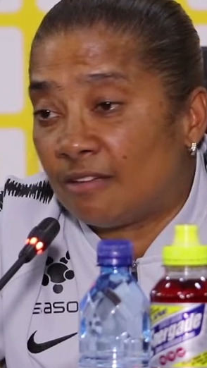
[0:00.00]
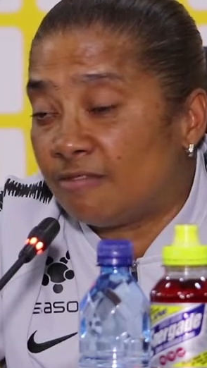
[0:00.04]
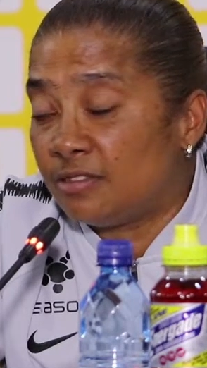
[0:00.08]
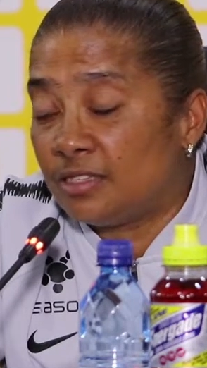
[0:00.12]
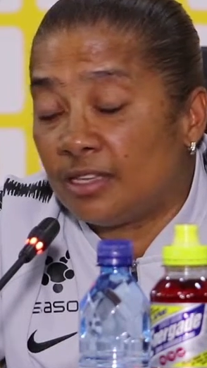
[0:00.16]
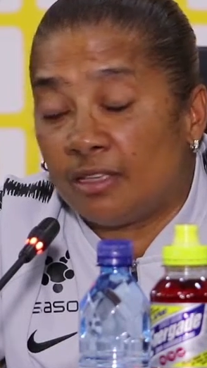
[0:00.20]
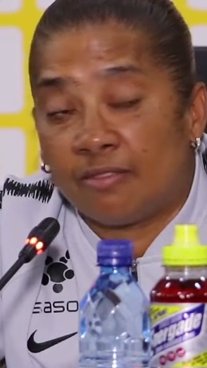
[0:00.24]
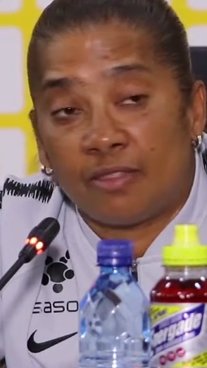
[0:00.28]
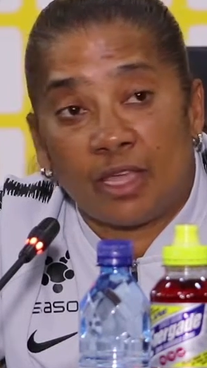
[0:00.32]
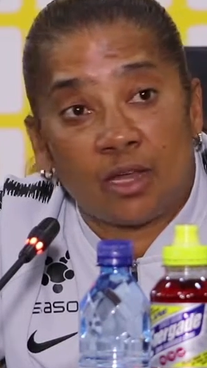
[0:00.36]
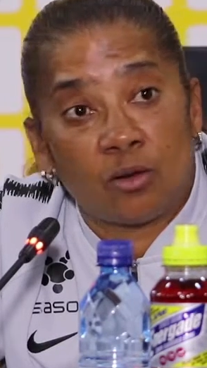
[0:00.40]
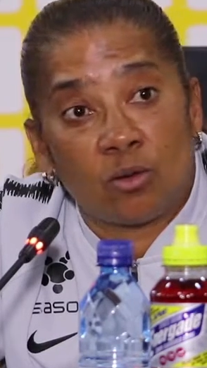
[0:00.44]
I've
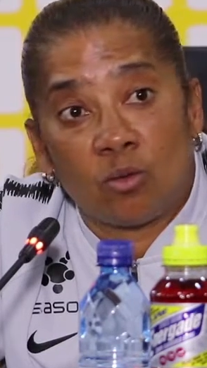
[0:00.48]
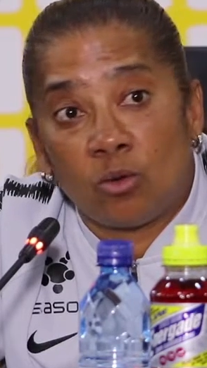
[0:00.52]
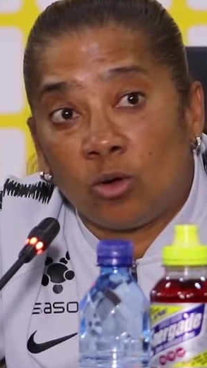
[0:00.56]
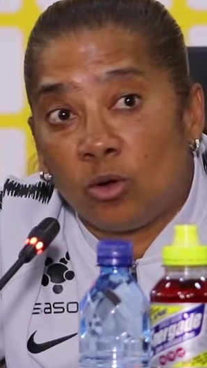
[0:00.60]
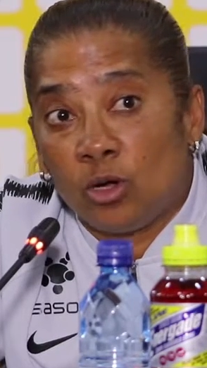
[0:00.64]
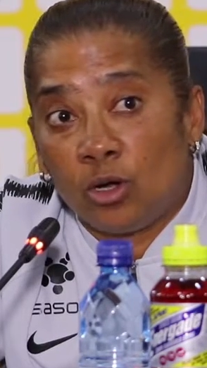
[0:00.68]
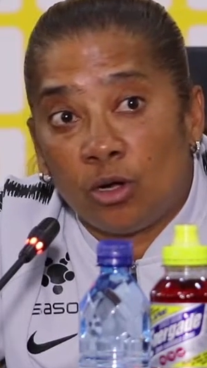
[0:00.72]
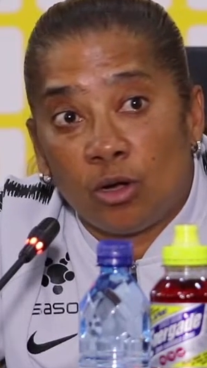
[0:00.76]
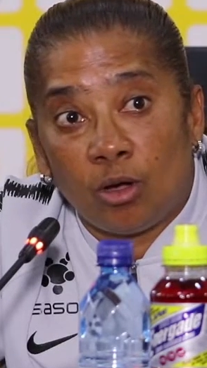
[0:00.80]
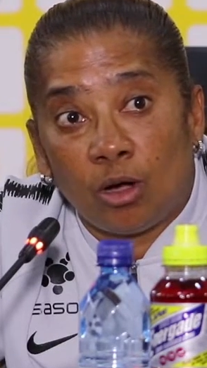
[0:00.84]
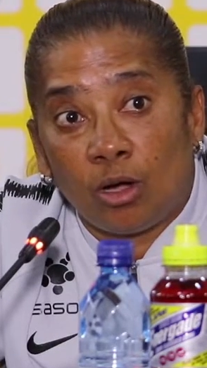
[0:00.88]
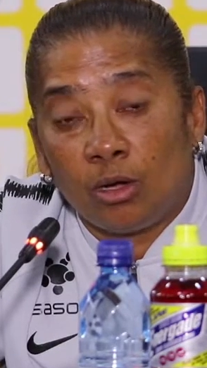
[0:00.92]
said that
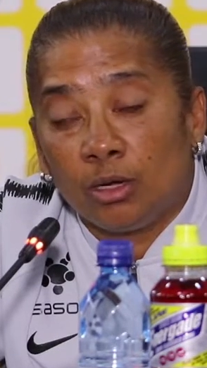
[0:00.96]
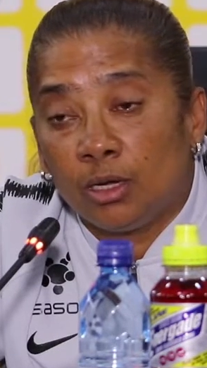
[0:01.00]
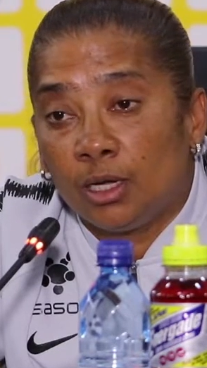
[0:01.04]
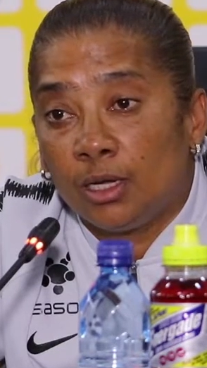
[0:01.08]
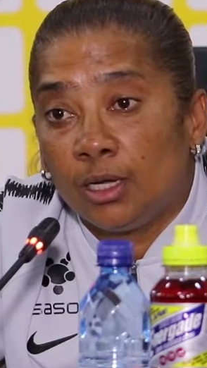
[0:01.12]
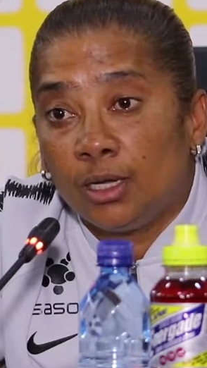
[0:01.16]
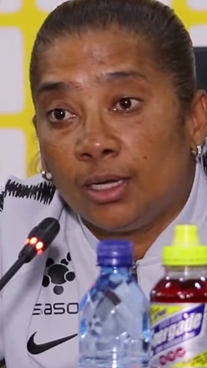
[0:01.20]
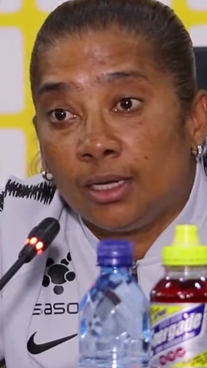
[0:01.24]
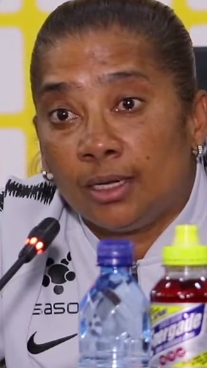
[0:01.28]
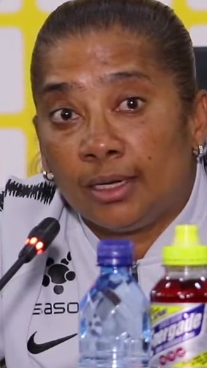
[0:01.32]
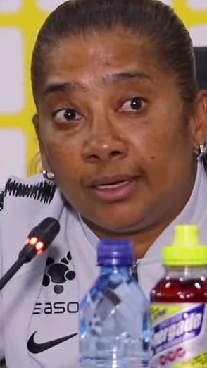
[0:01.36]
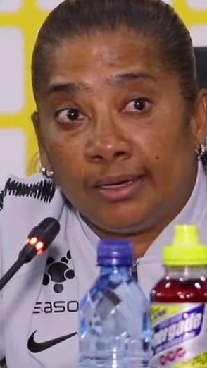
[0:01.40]
all along.
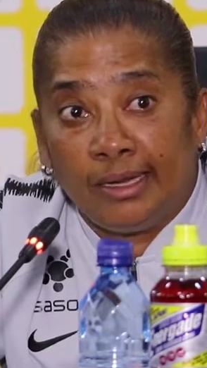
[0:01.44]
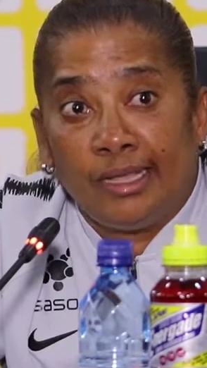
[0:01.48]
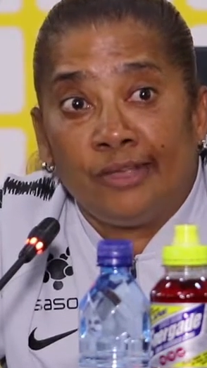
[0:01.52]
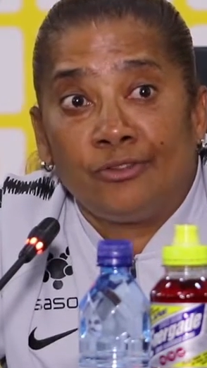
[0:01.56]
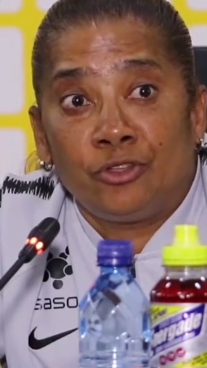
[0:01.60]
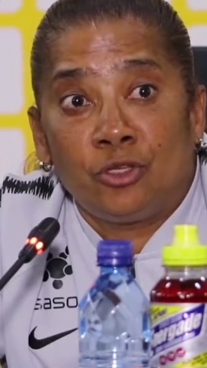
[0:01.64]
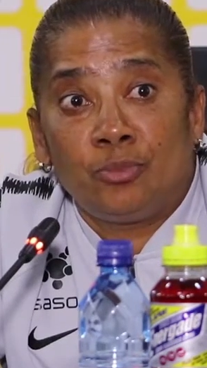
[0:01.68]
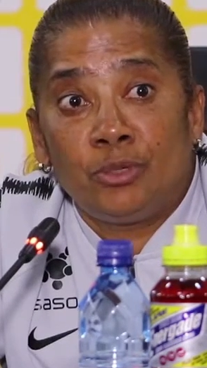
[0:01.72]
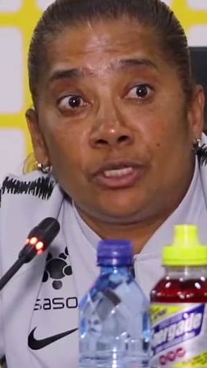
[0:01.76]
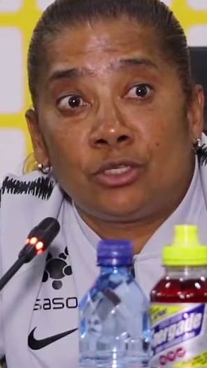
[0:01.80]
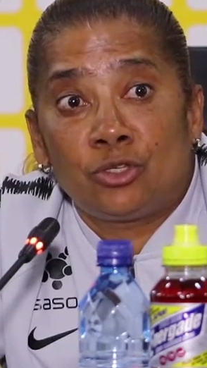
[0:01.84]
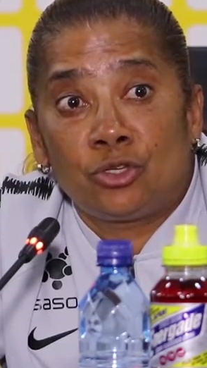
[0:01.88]
And I
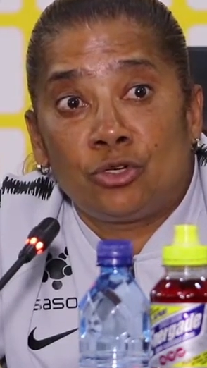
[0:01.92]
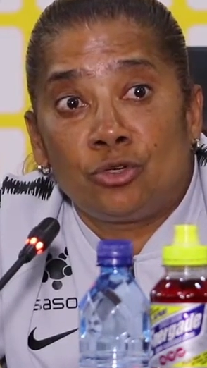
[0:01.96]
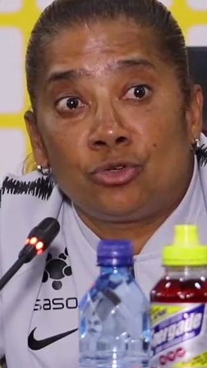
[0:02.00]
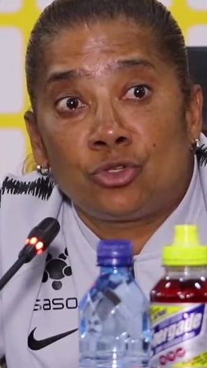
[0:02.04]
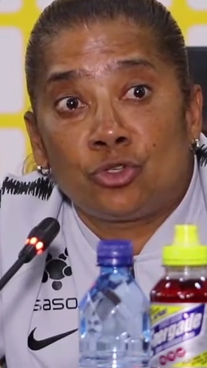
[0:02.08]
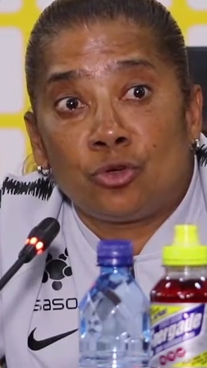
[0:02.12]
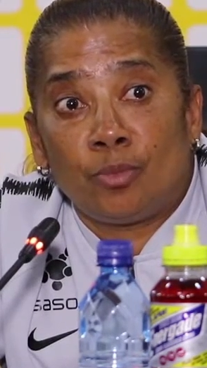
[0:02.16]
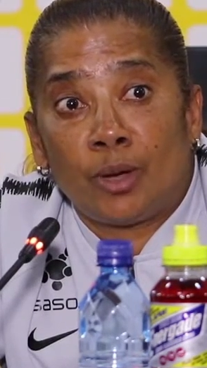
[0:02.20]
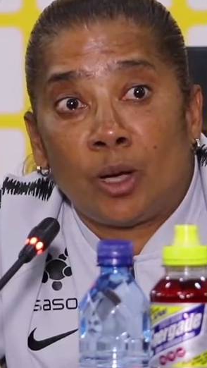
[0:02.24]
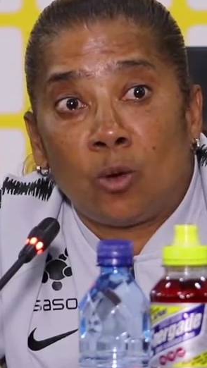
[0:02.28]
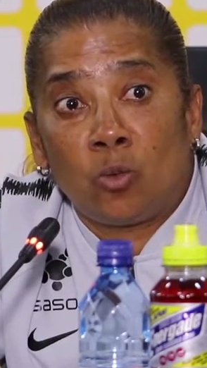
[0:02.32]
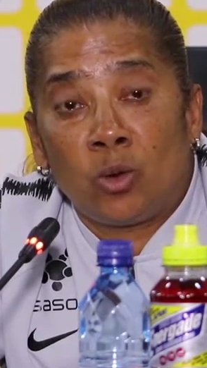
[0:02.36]
have to be true
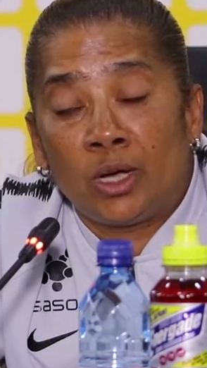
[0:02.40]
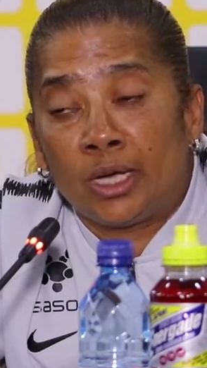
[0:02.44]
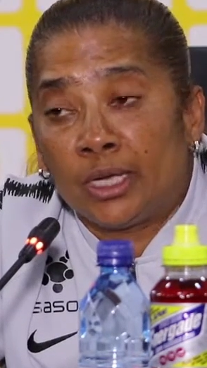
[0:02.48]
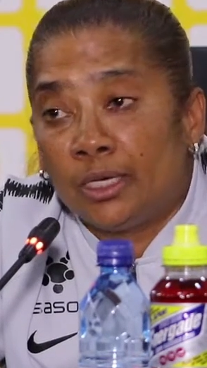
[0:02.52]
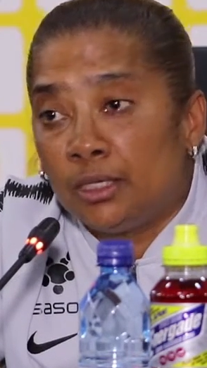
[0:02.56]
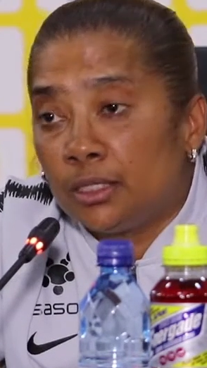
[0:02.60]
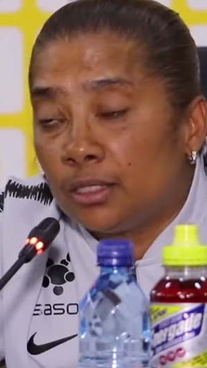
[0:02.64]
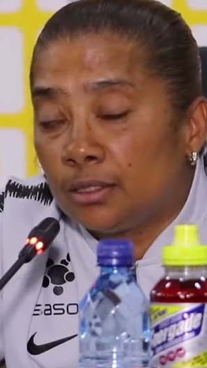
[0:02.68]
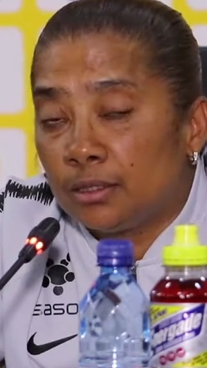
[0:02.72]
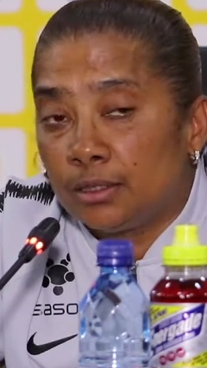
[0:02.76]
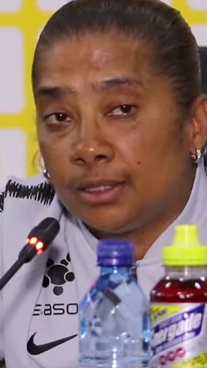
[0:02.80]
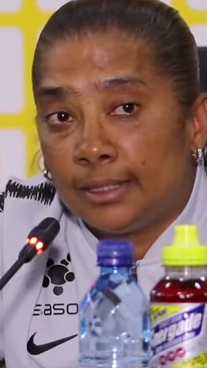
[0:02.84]
to my
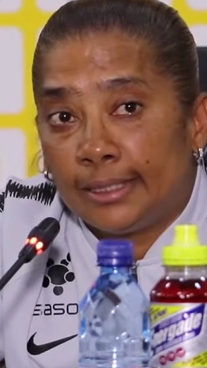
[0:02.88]
word.